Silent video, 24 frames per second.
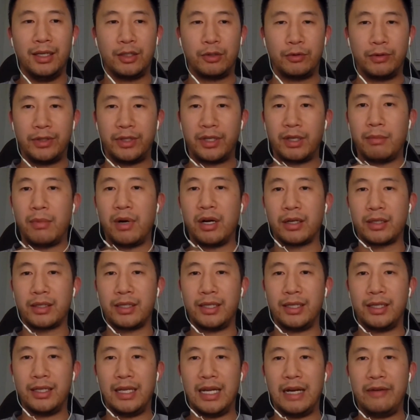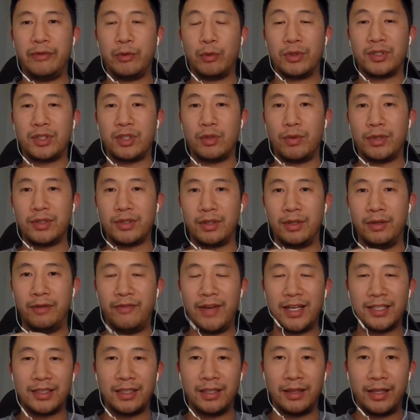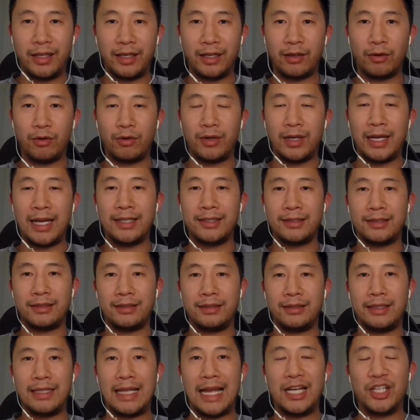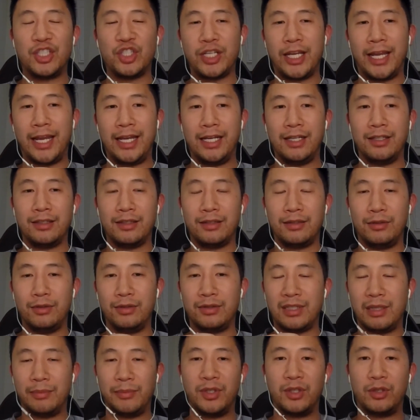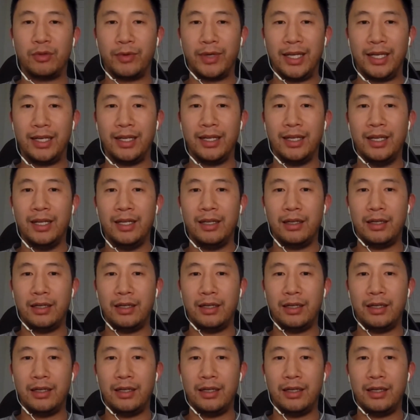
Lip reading: gorilla in the market, everyone still wants to invest in there, or has that changed to some degree?